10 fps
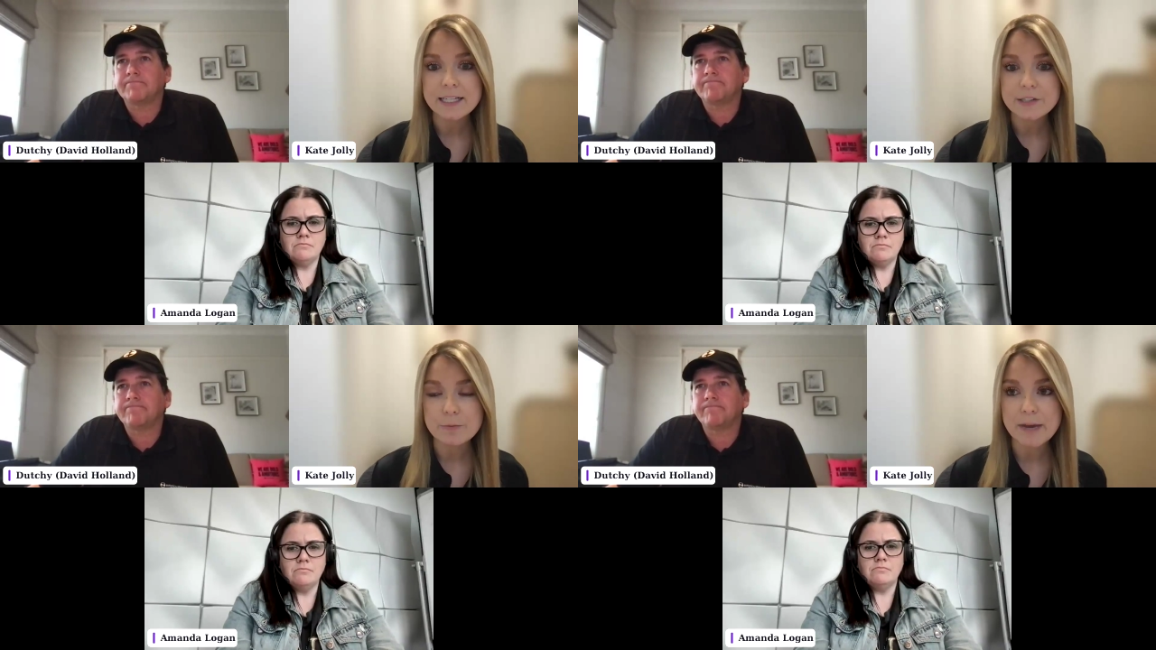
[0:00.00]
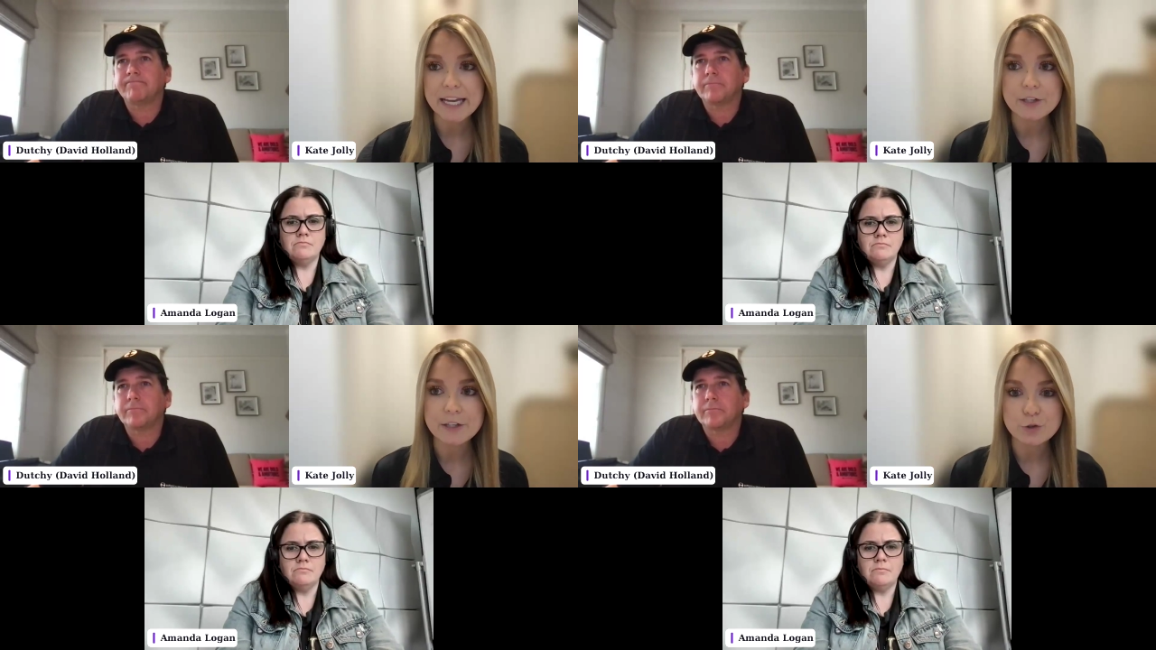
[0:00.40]
Speaker 1: So
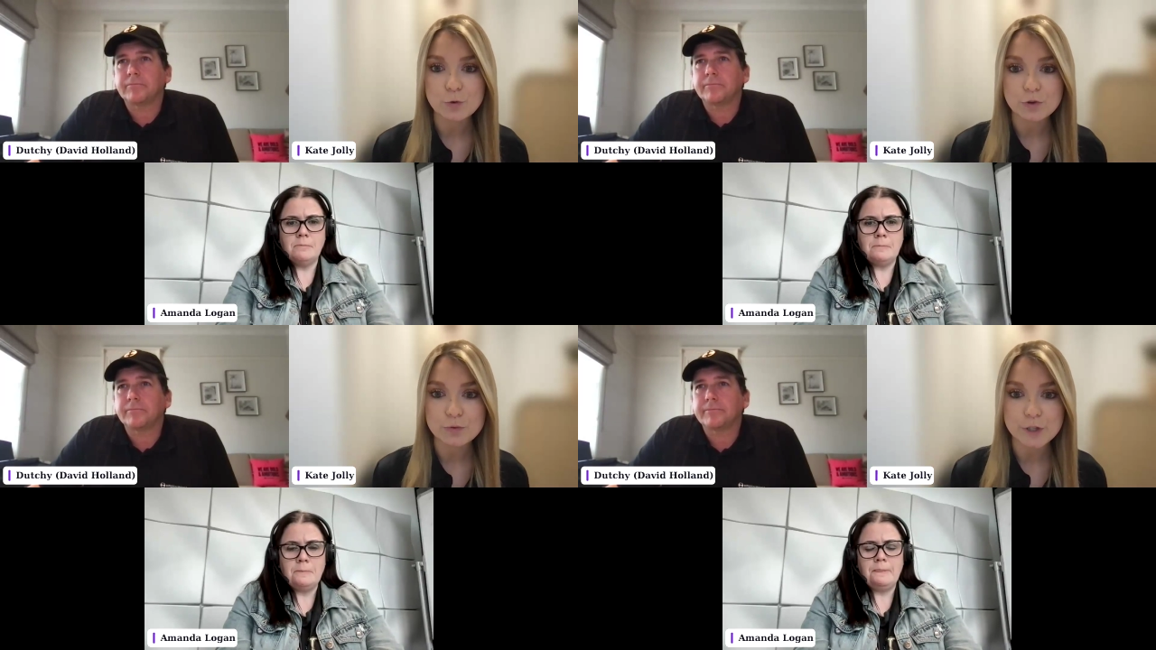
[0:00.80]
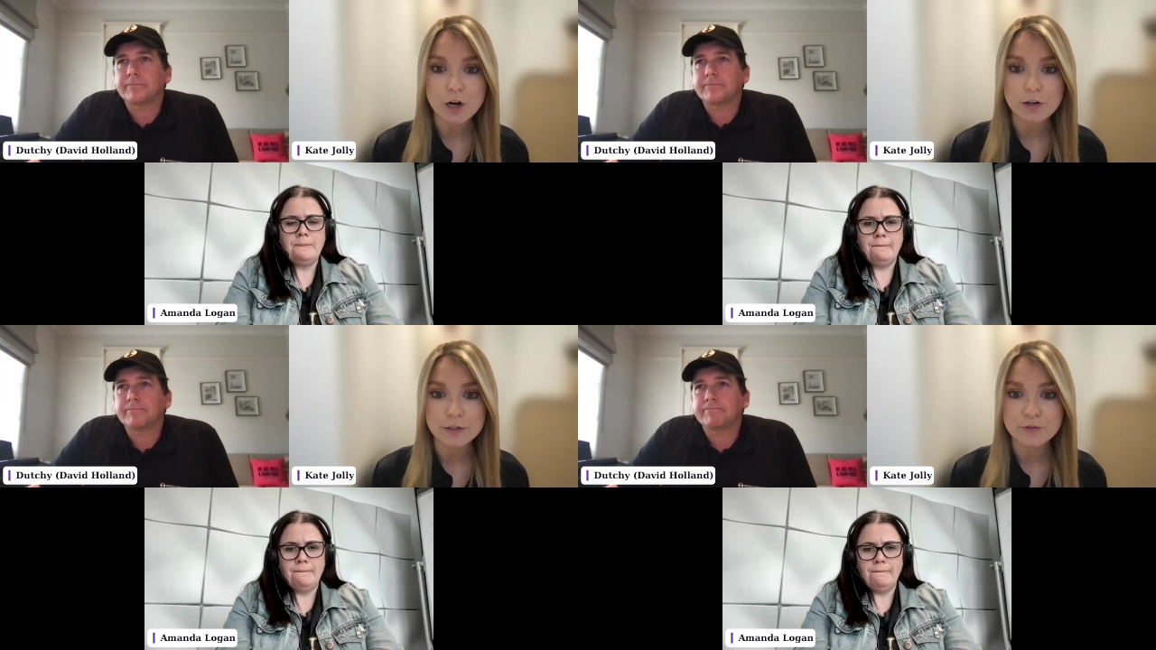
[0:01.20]
making sure that
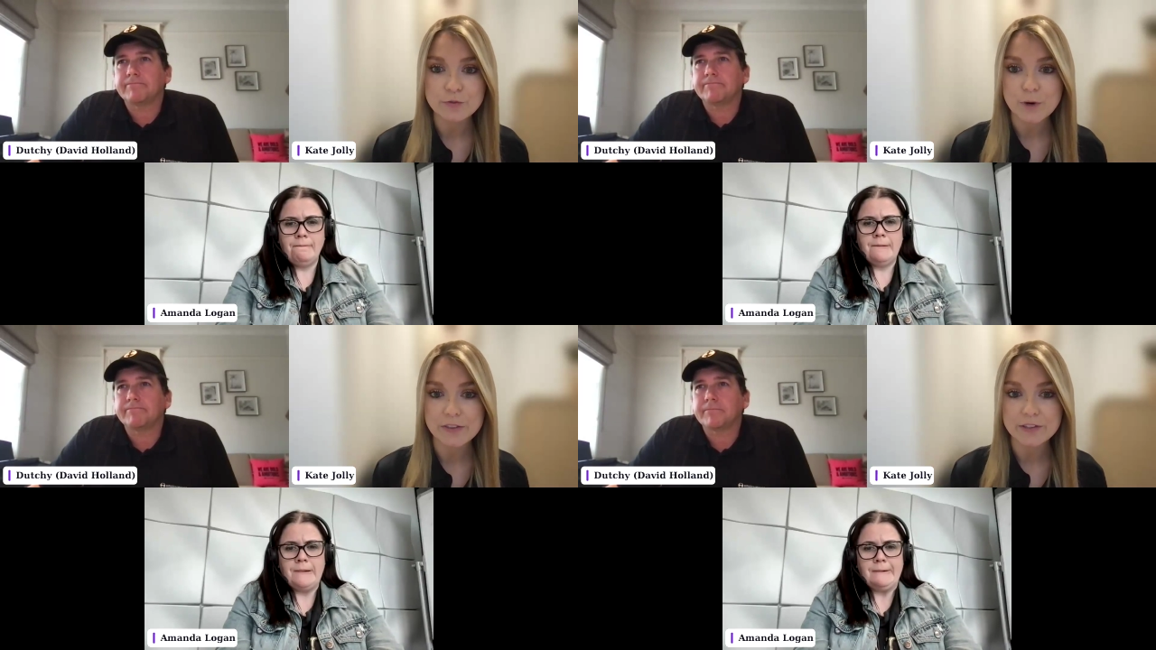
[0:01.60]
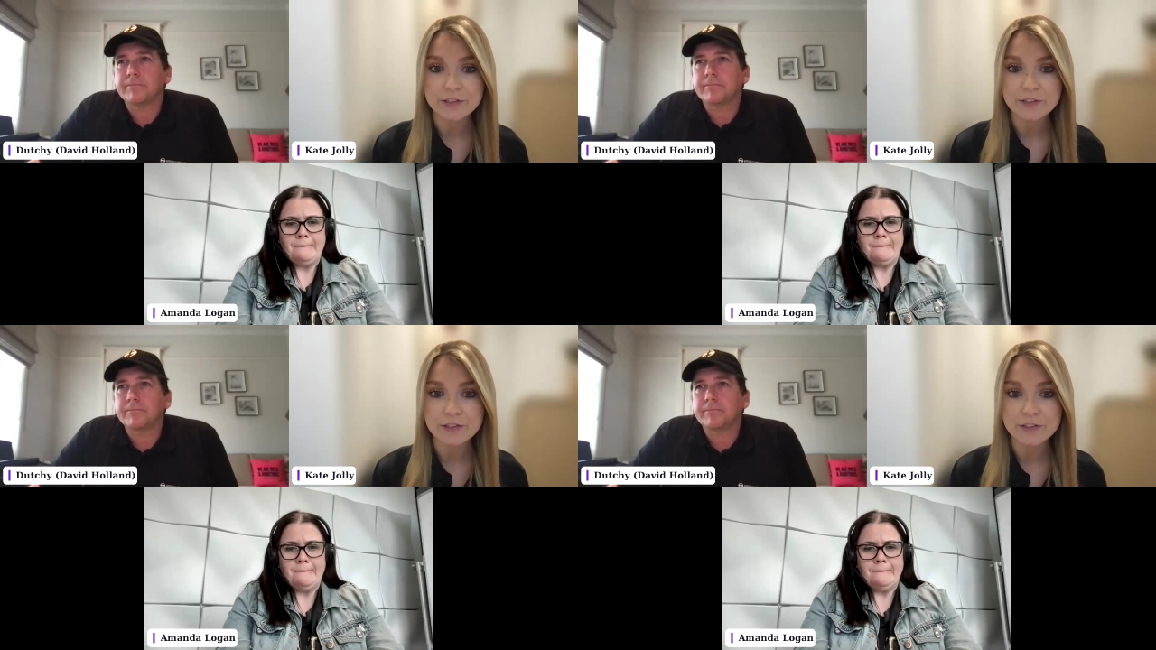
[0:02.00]
regardless of whether